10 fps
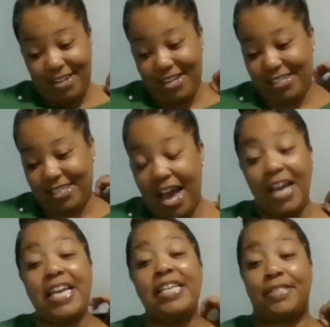It's not
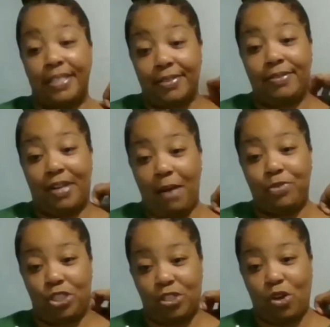easy. I'm
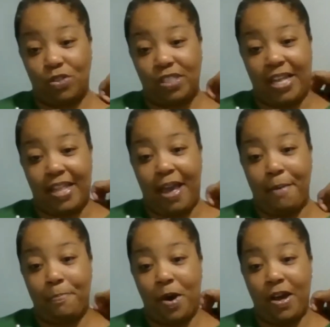just gonna say that,
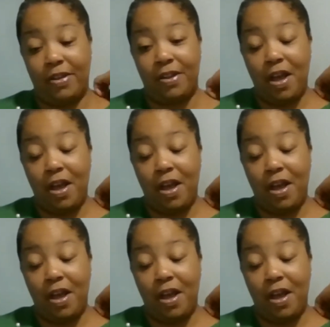but